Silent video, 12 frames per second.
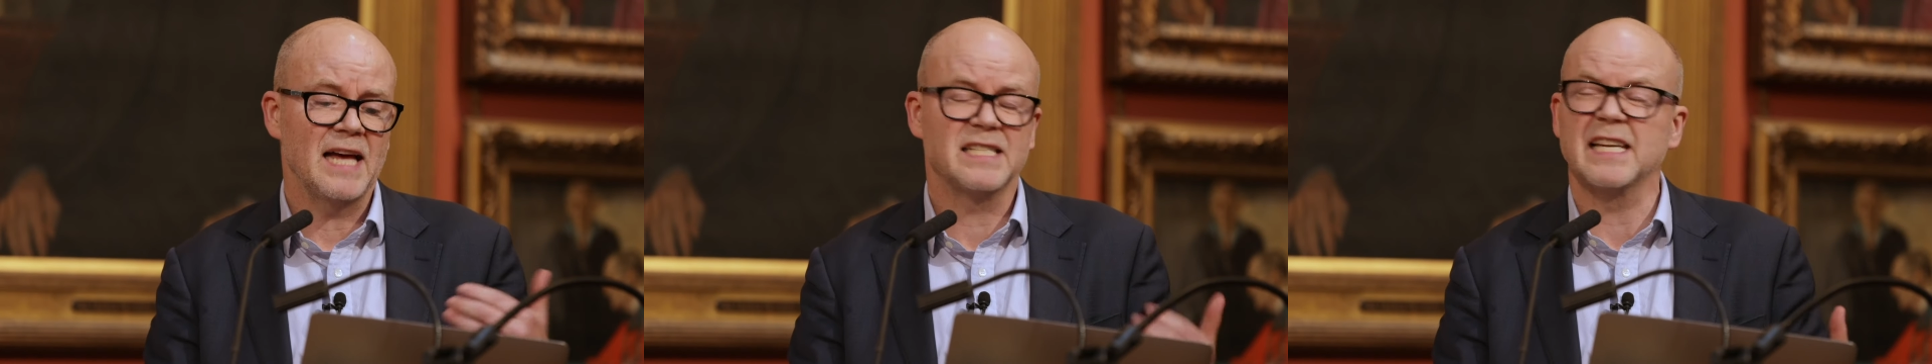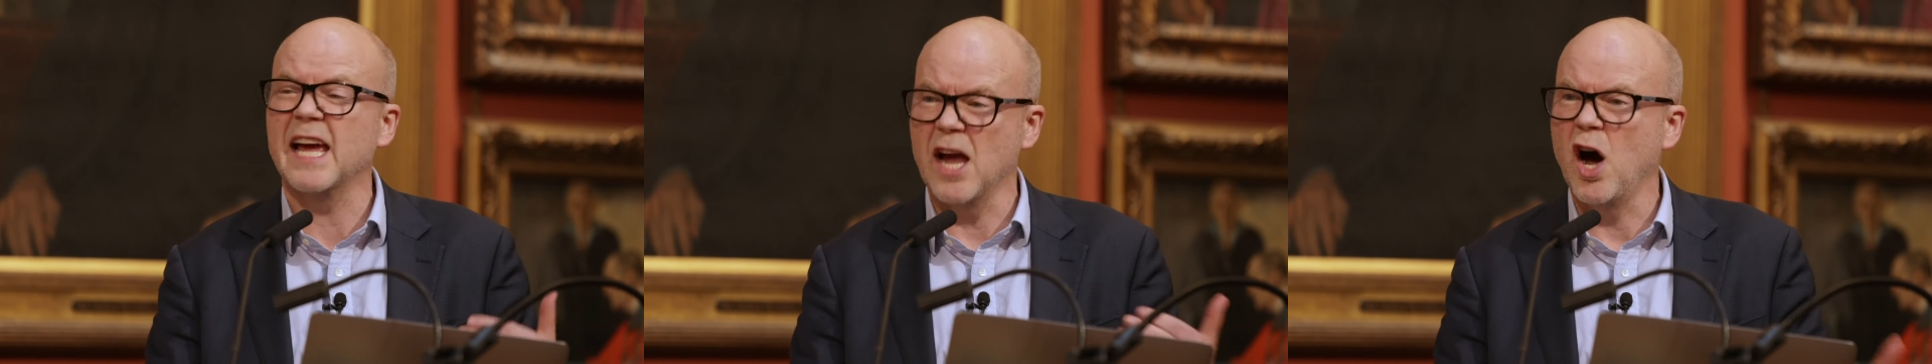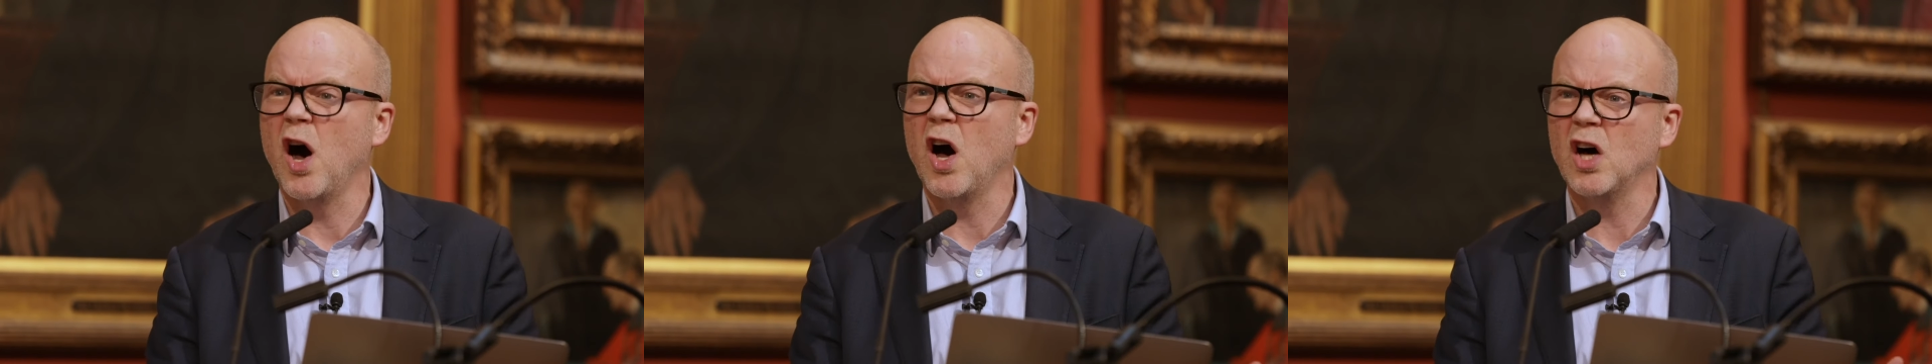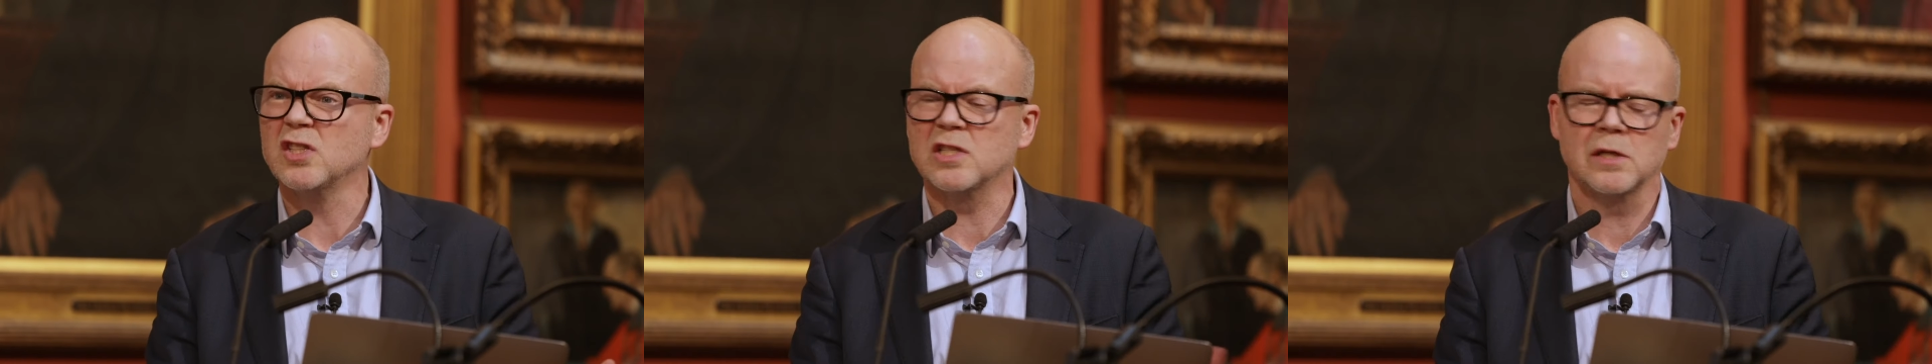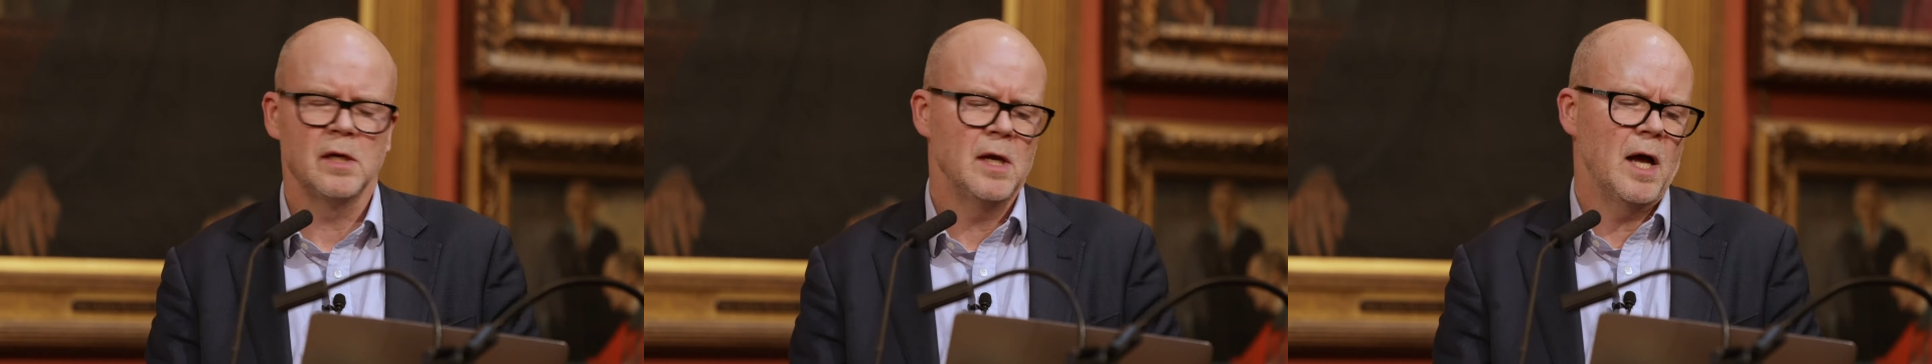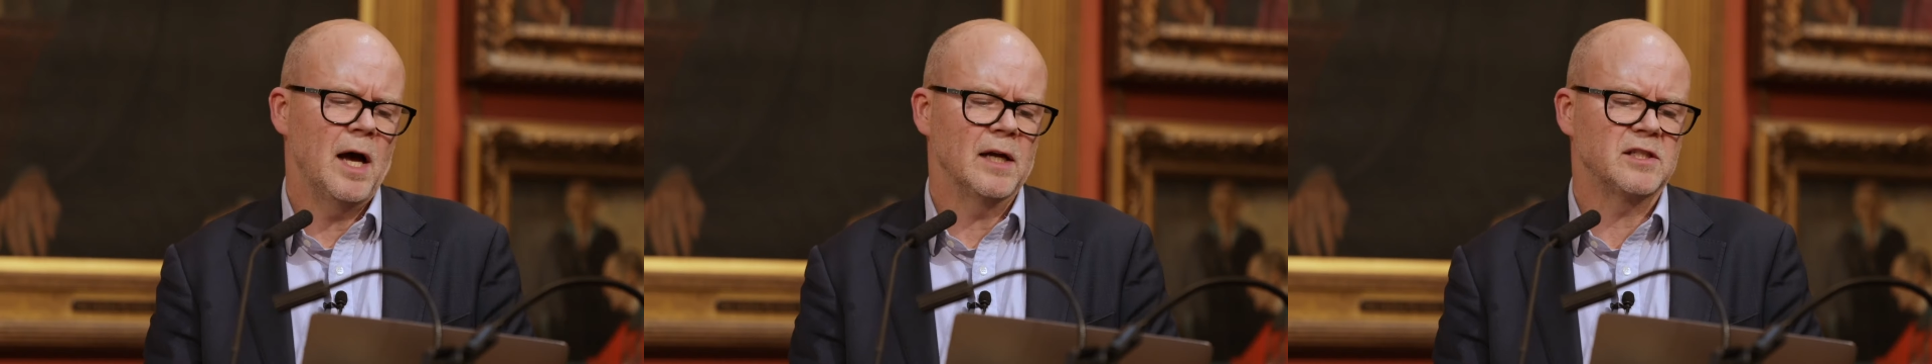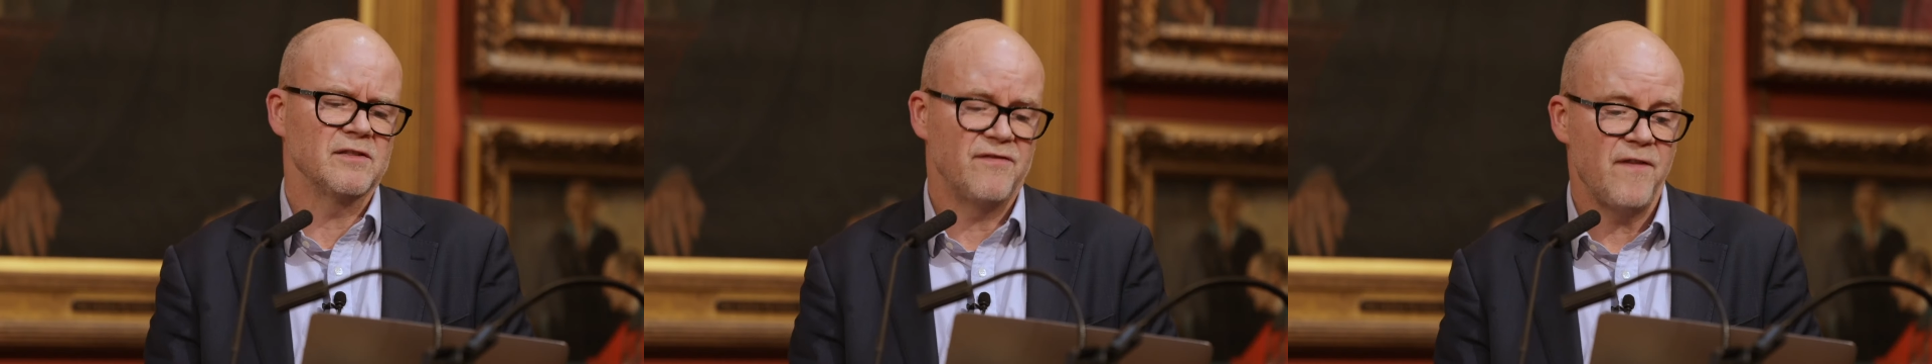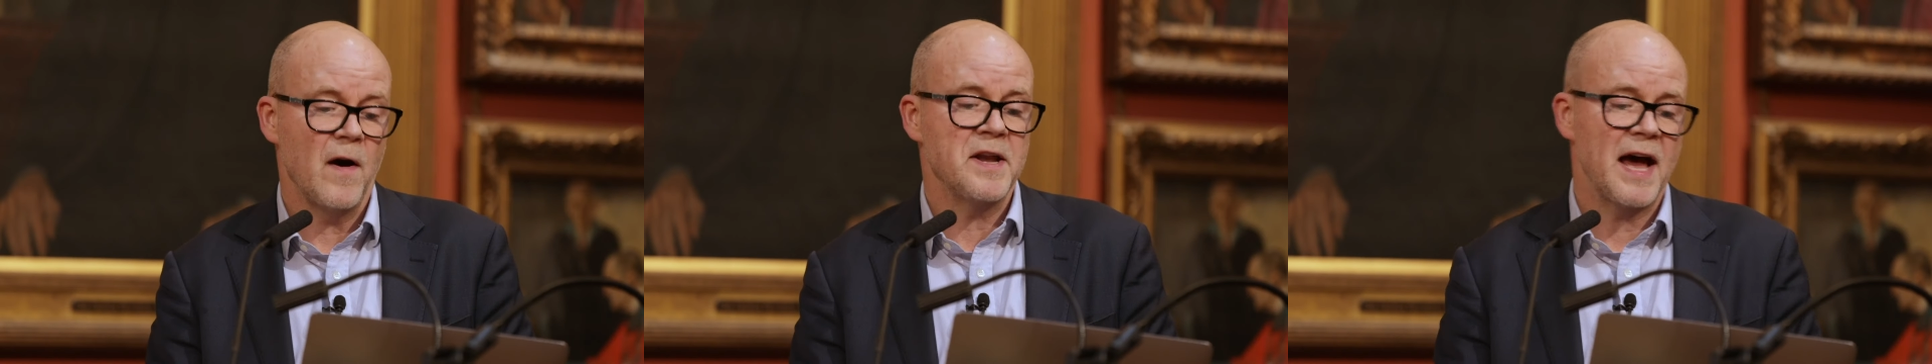SARs to
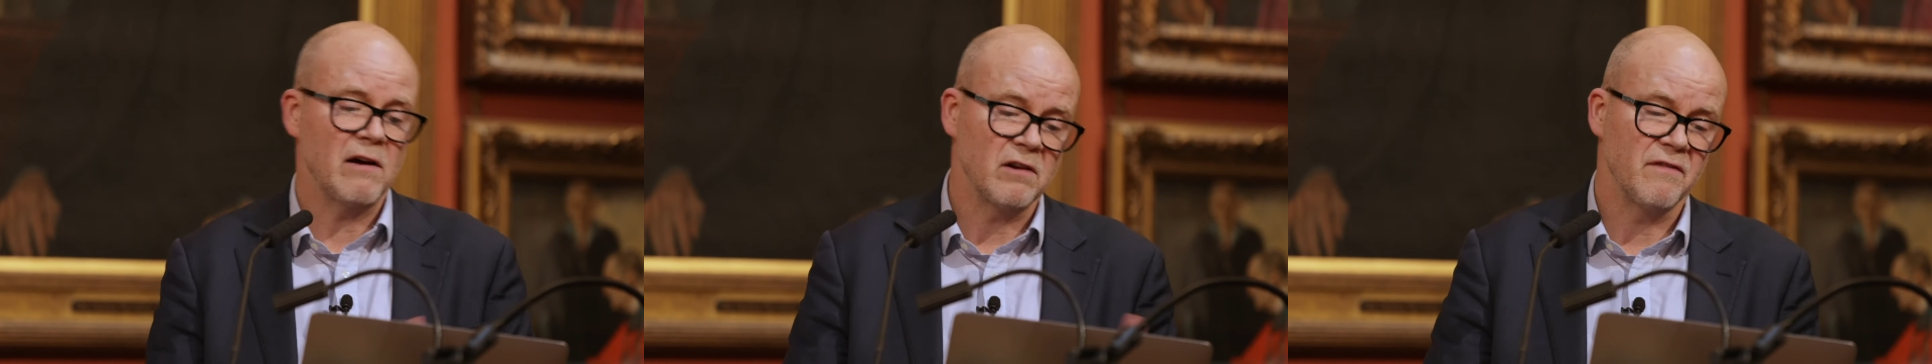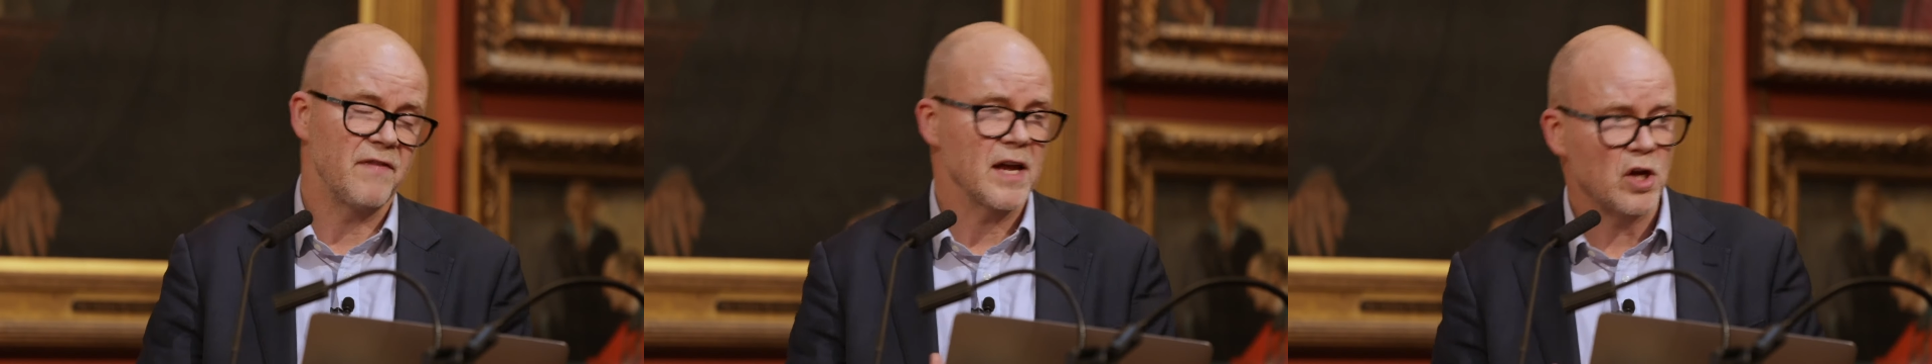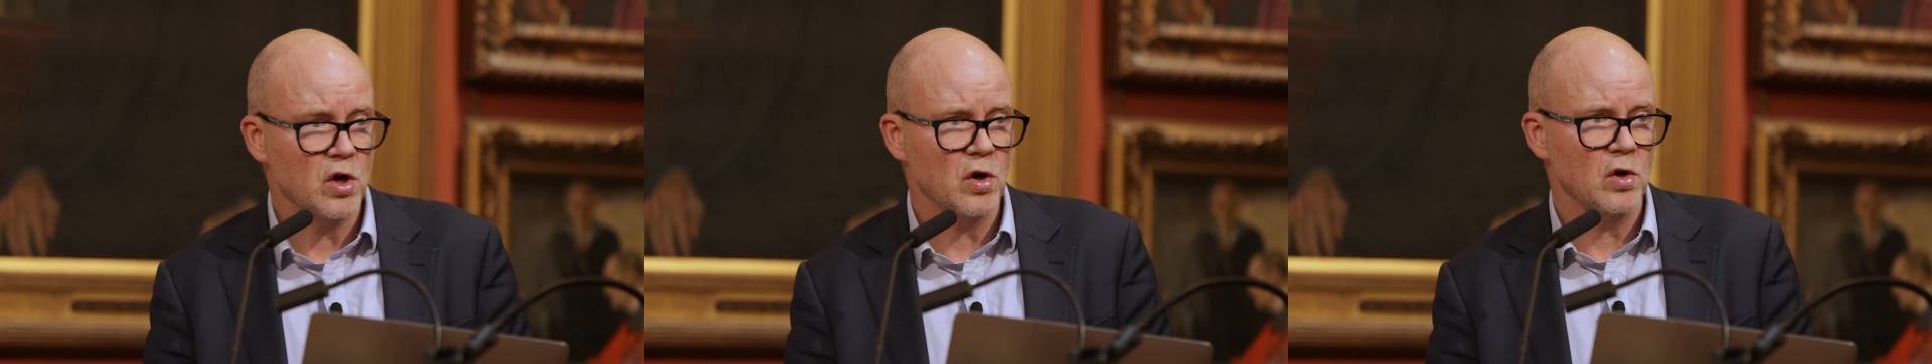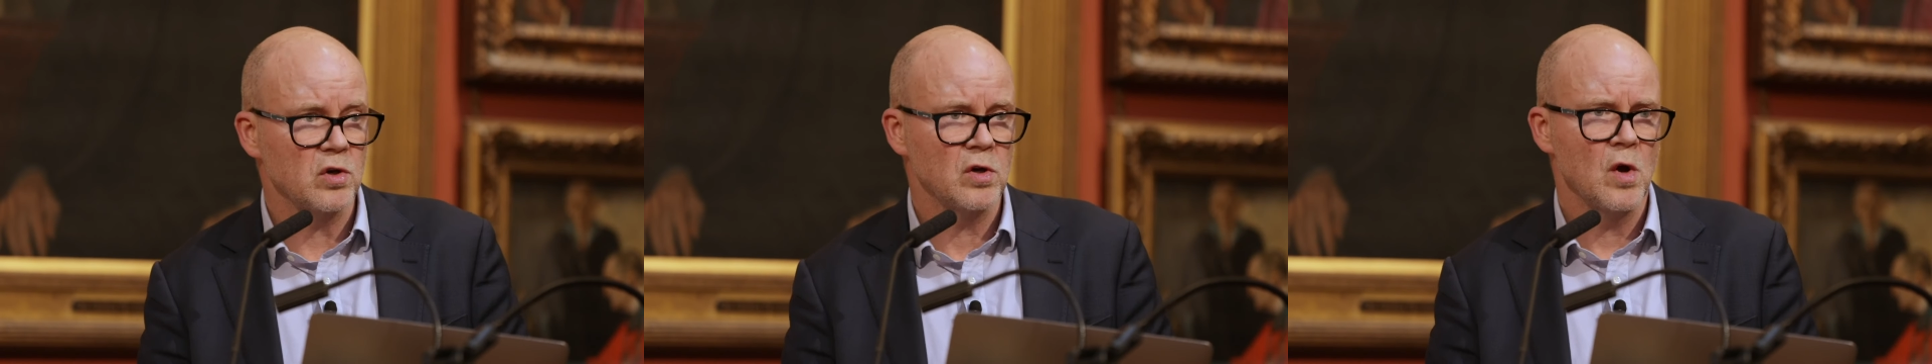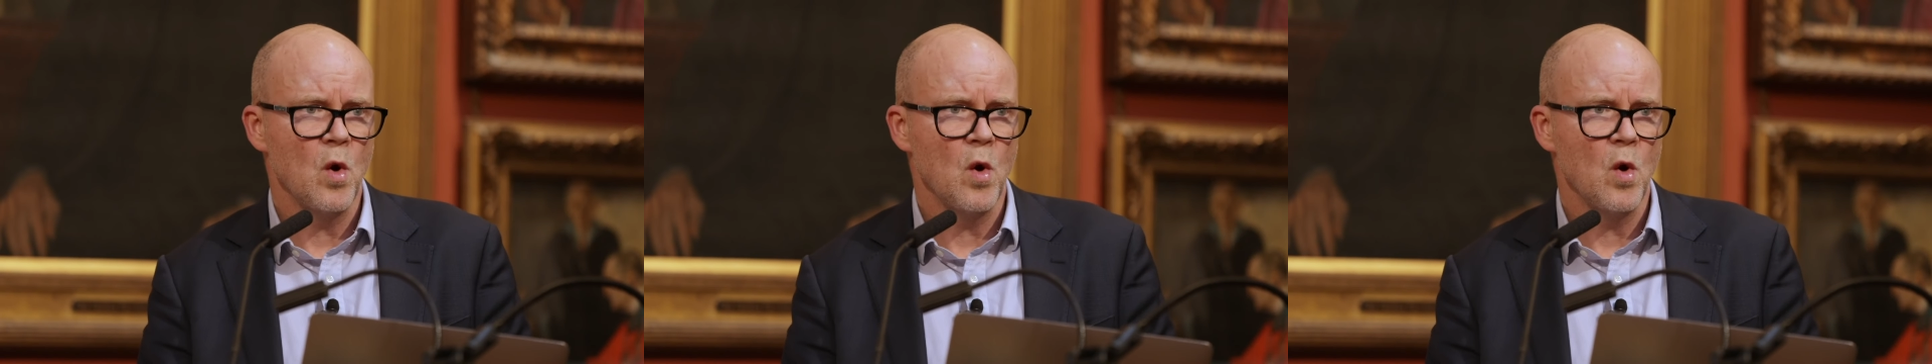find out if they could,